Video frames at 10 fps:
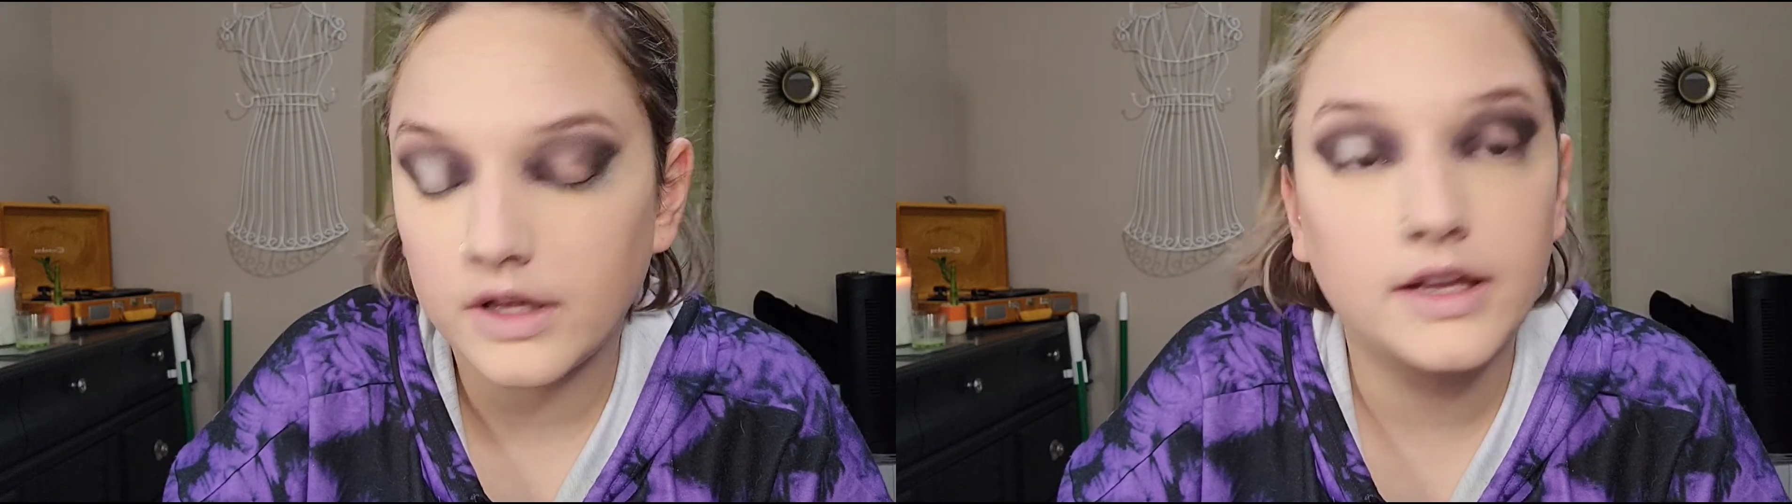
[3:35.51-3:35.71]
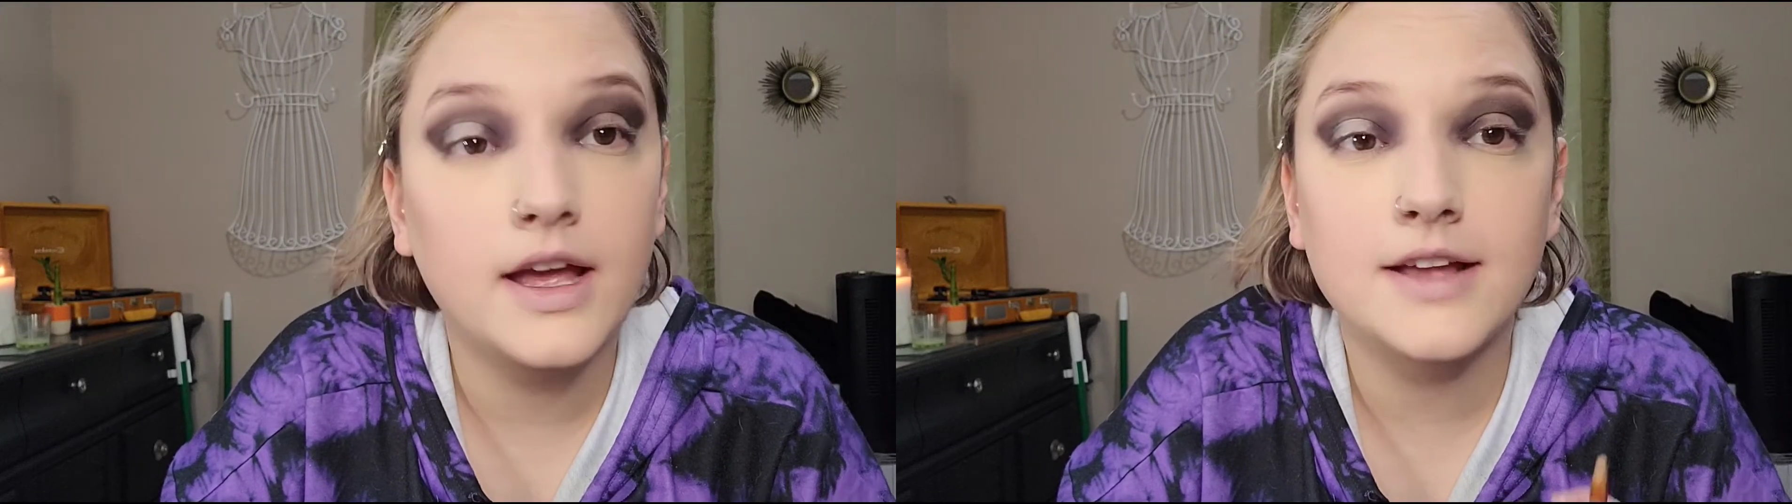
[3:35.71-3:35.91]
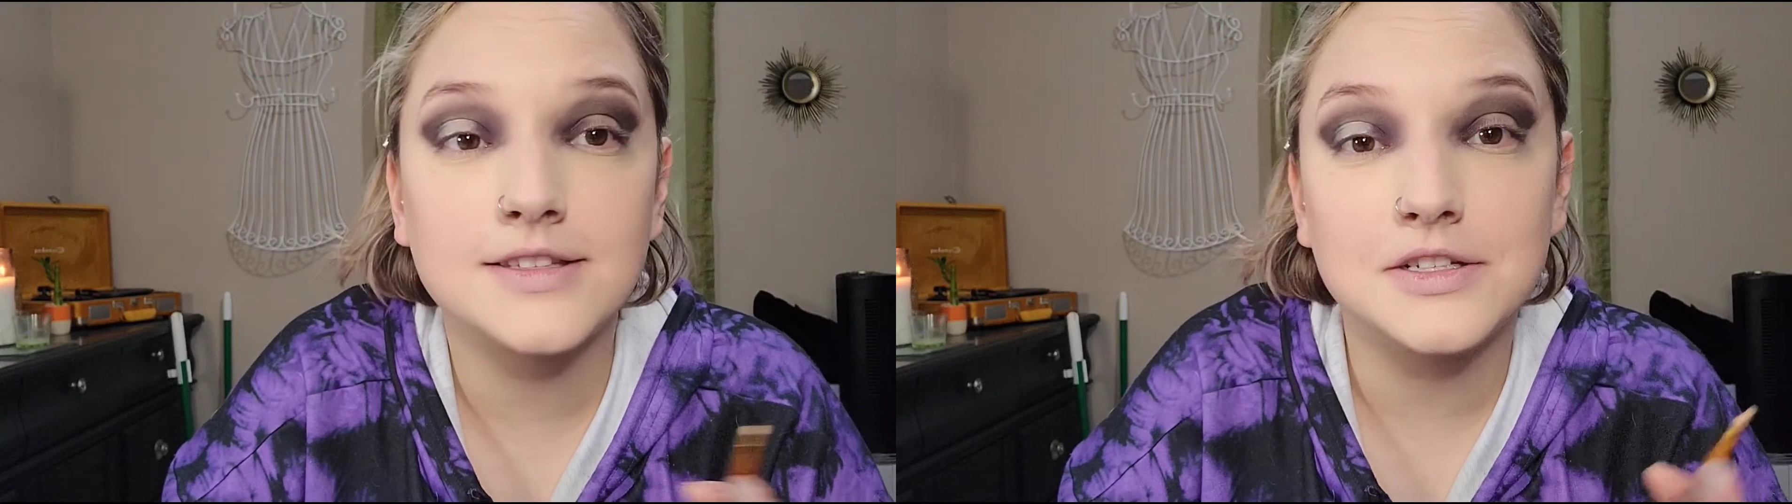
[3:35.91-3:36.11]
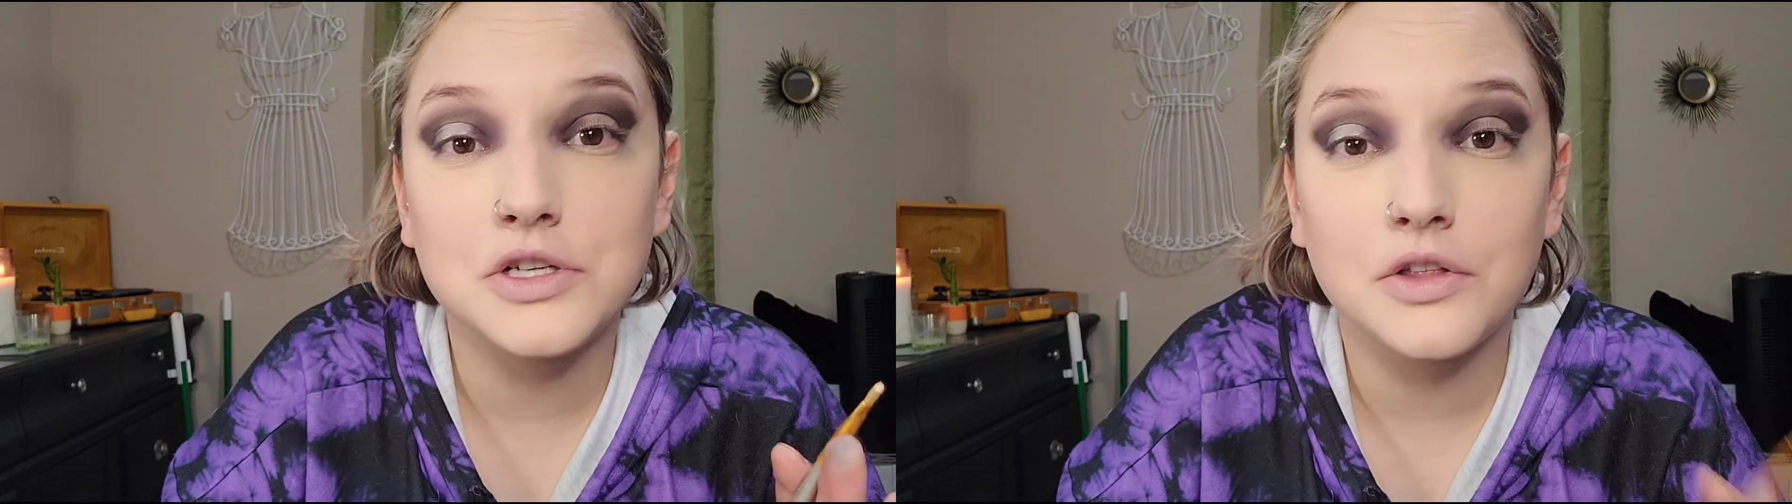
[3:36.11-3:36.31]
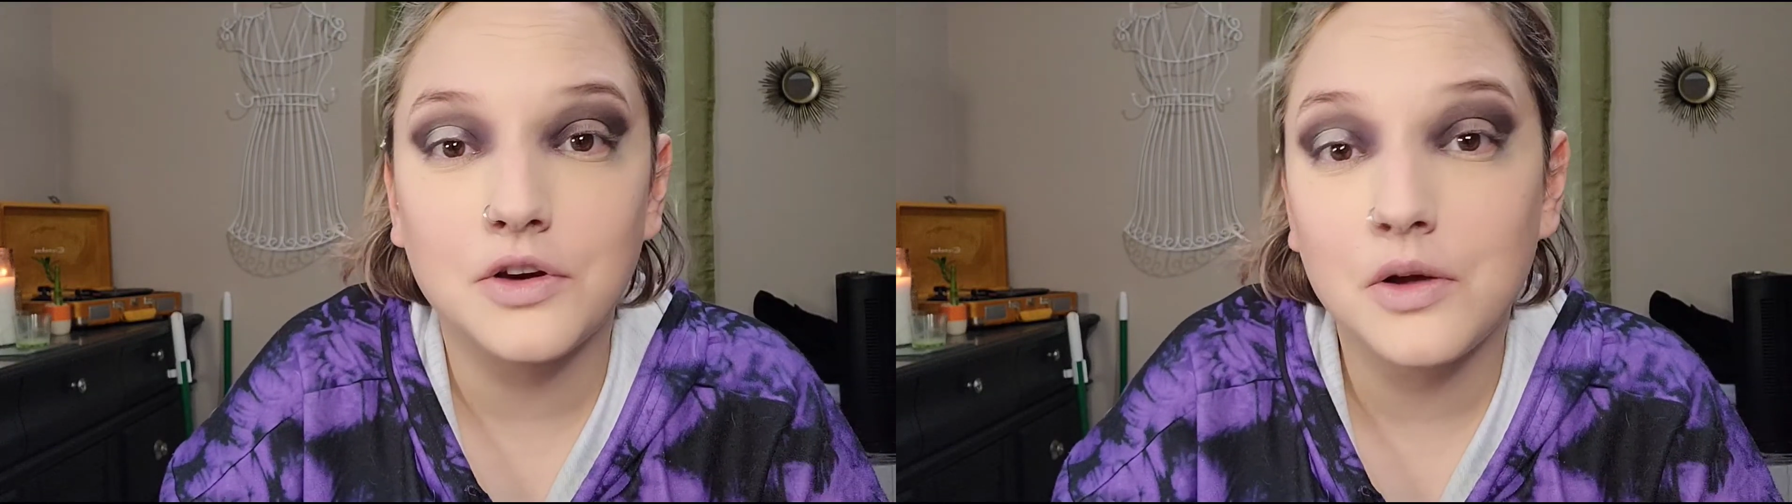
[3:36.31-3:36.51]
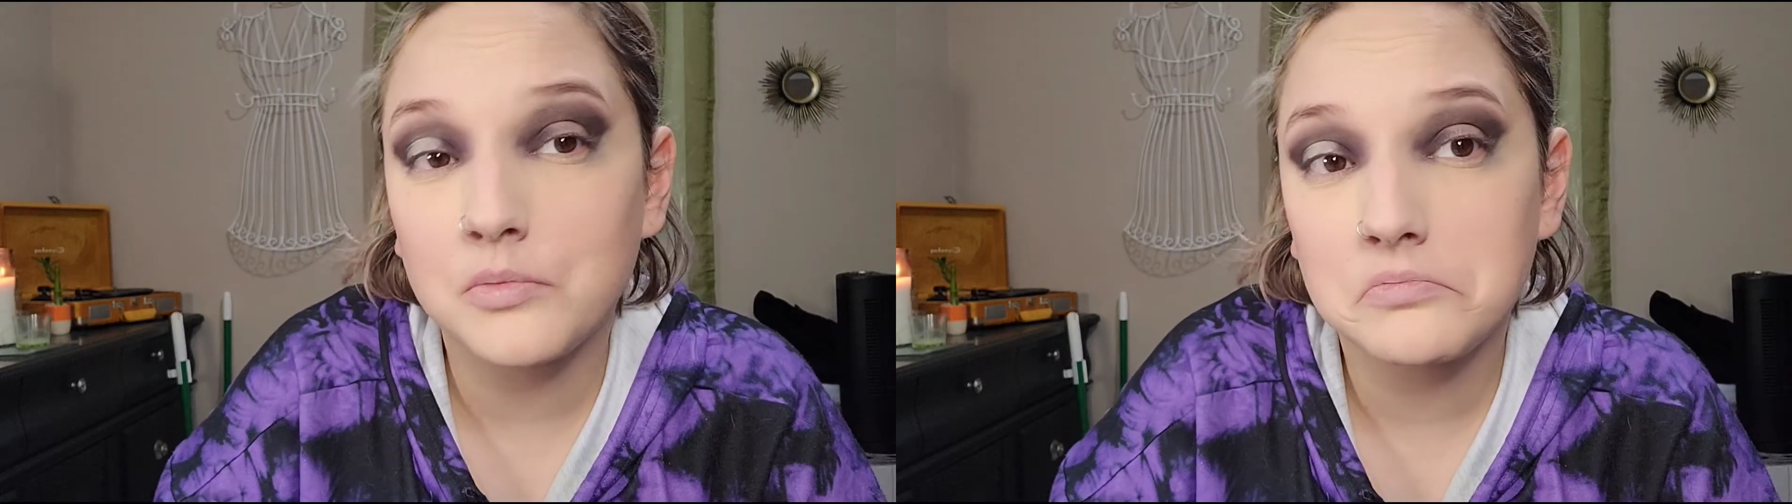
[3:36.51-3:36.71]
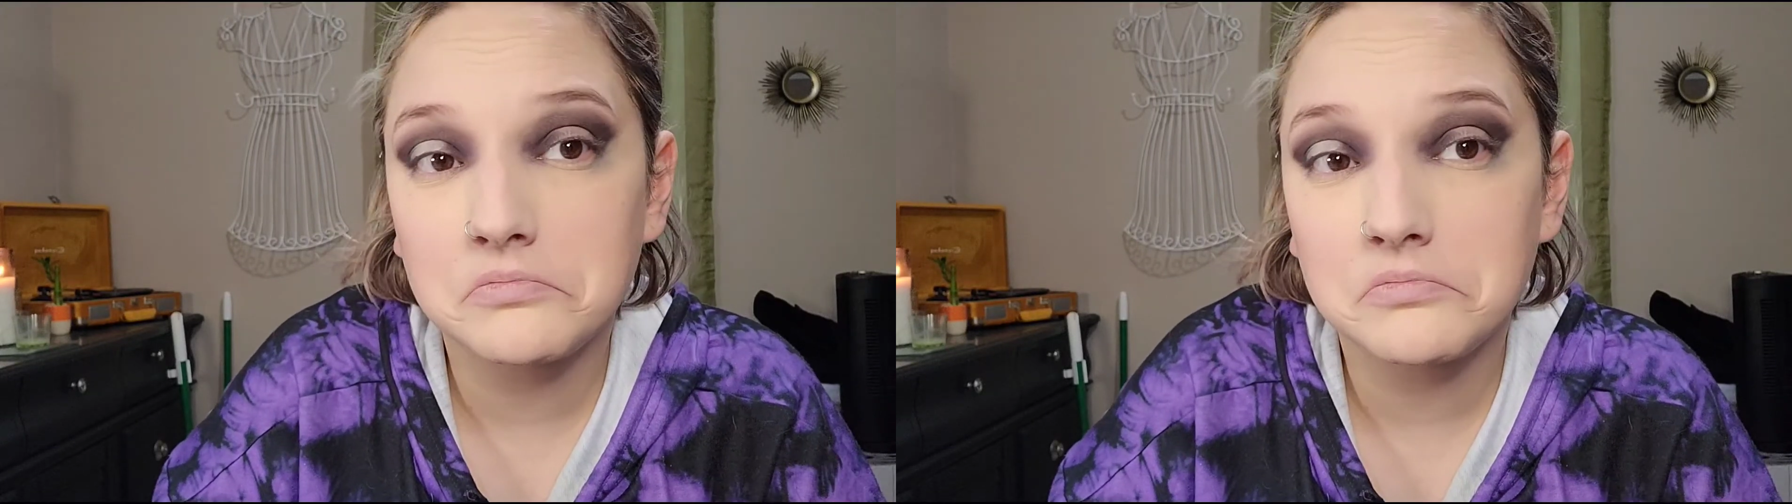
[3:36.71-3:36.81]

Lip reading: like gassing each other up.